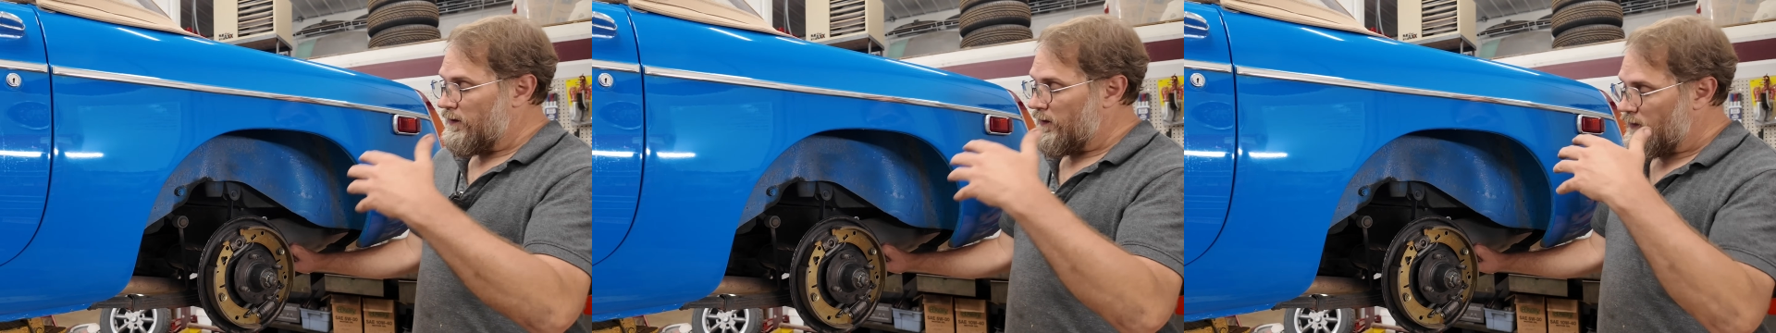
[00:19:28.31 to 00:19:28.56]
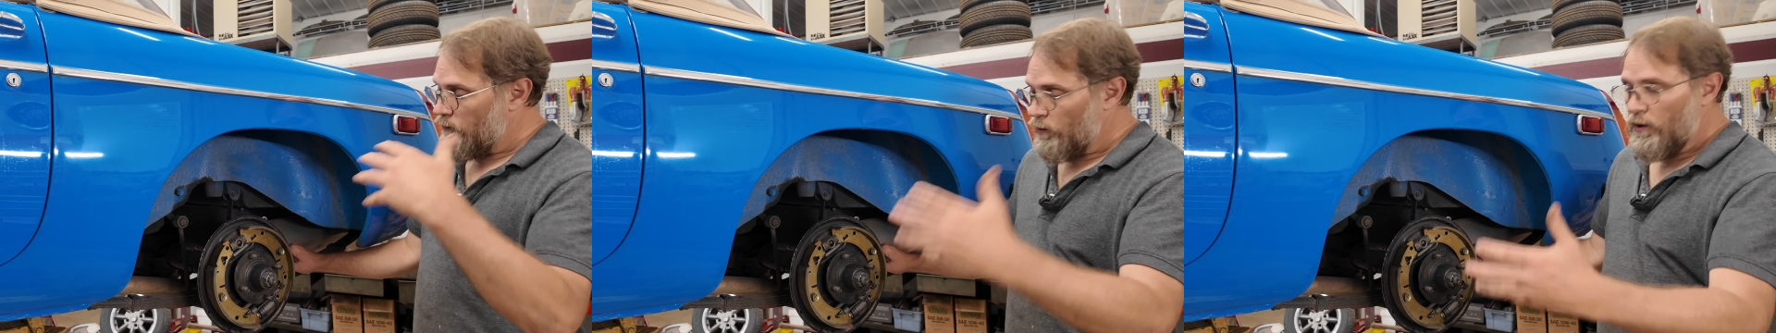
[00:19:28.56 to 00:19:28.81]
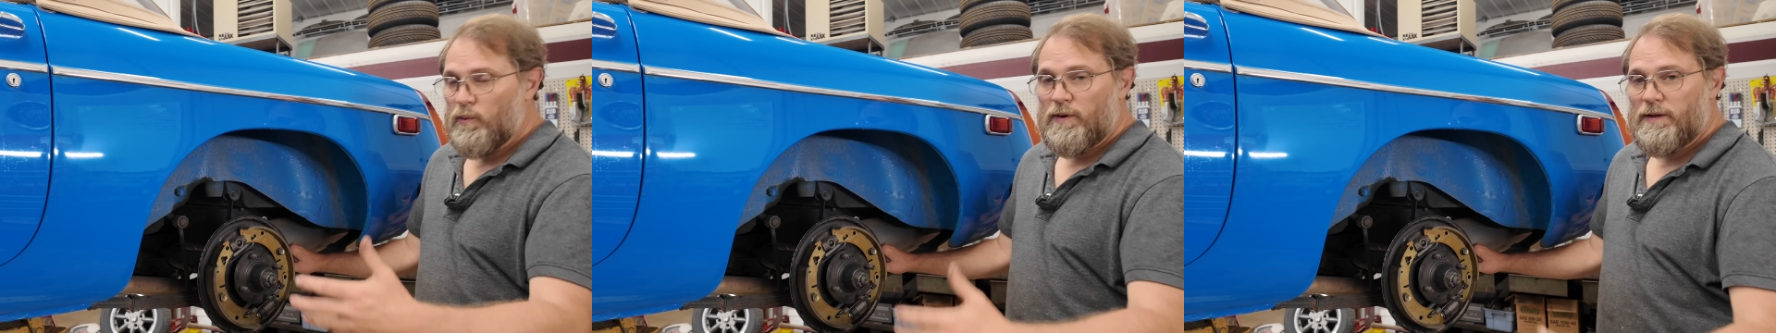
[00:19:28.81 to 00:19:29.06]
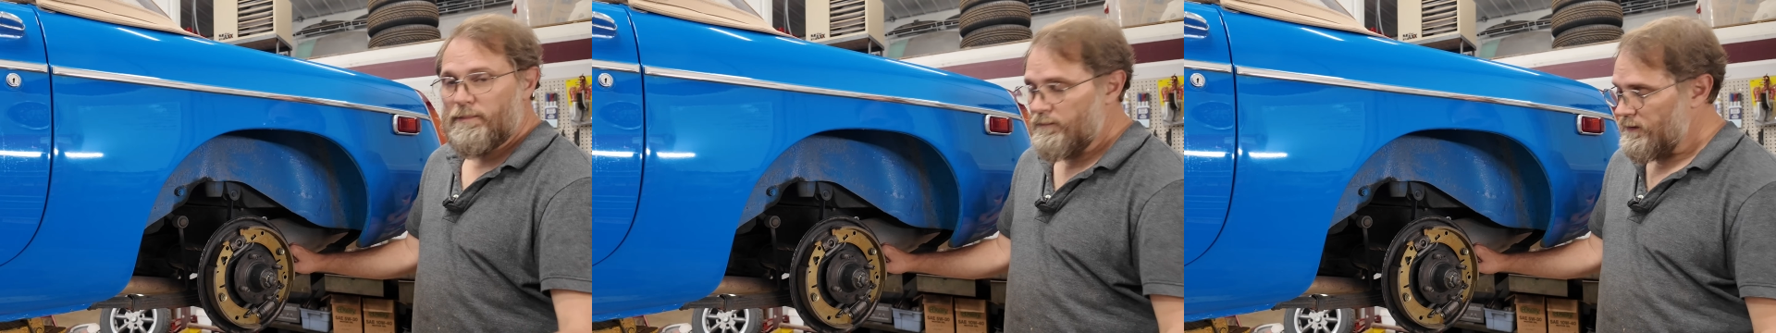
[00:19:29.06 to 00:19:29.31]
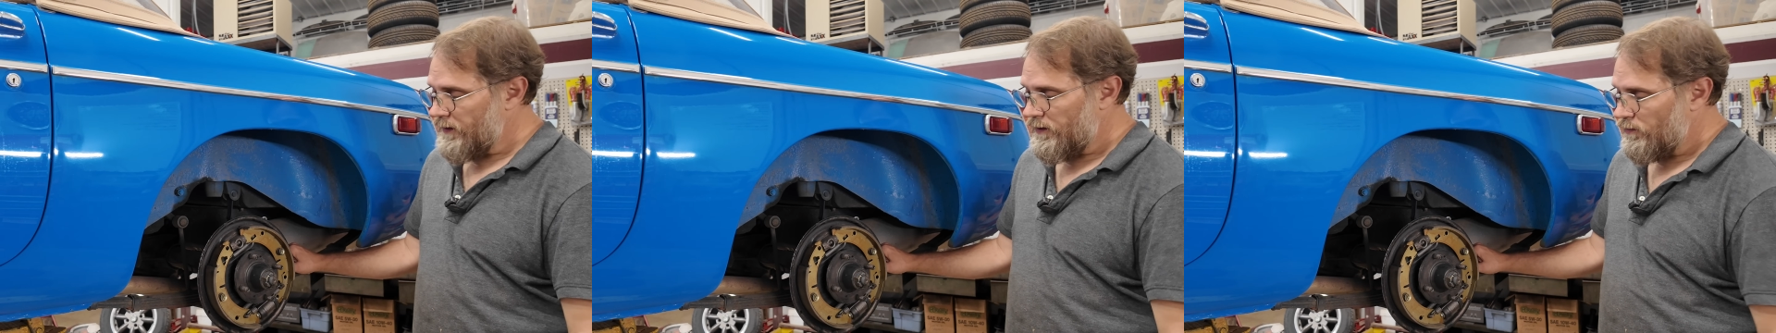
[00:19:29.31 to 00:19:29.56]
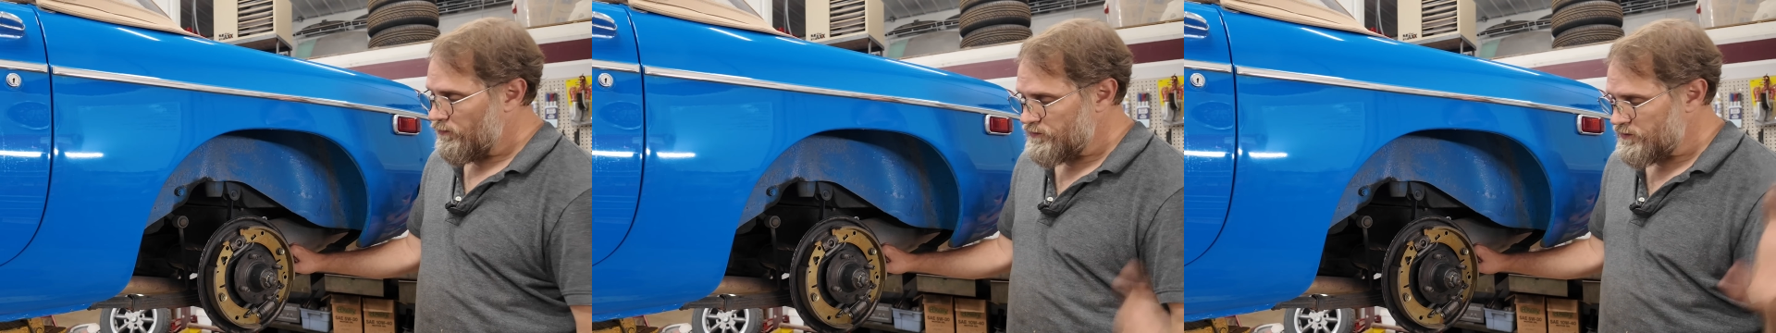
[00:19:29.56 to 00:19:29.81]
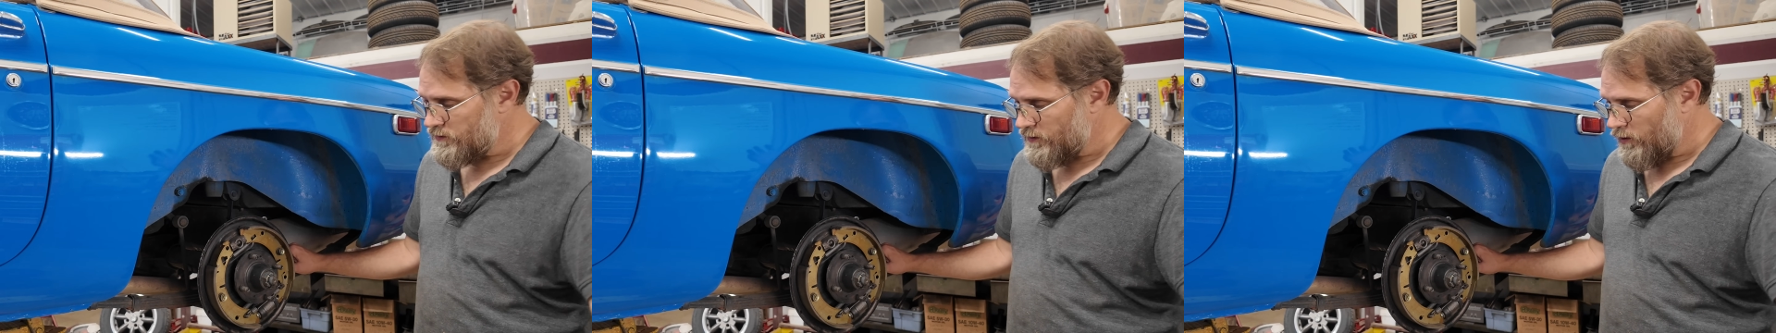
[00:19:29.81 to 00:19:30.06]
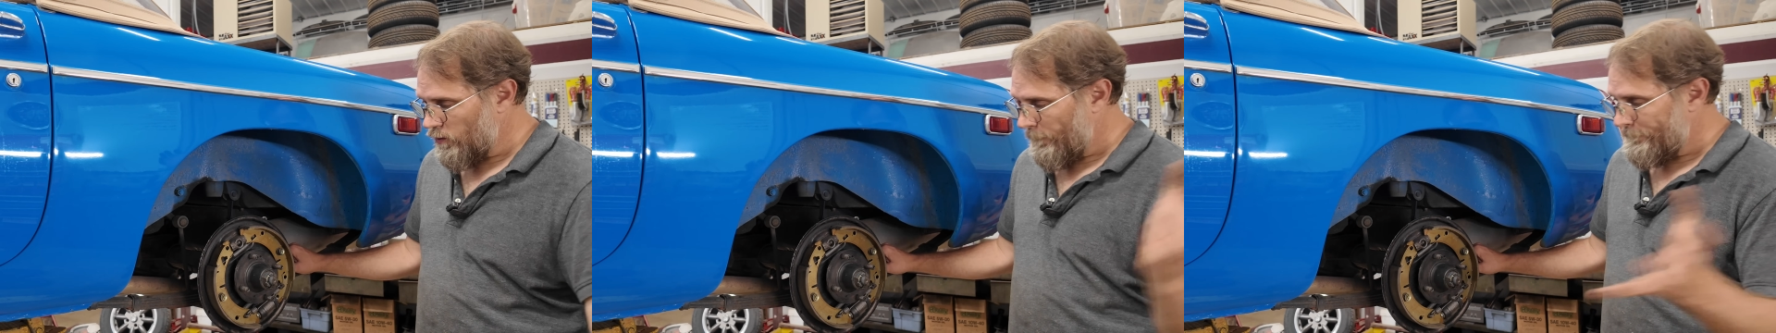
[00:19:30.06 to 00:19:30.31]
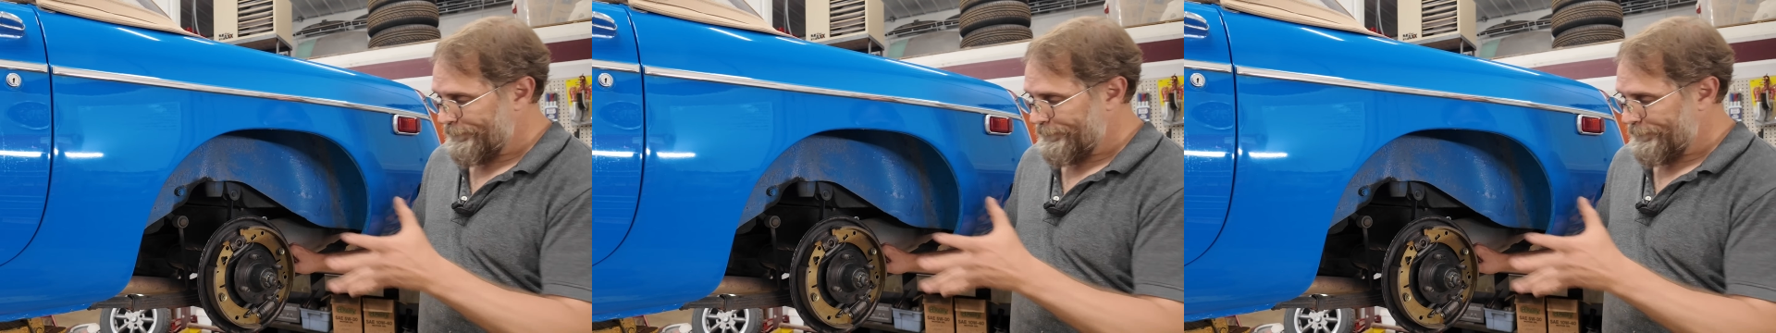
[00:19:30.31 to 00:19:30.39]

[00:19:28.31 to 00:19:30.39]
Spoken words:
and work with them, and they don't just go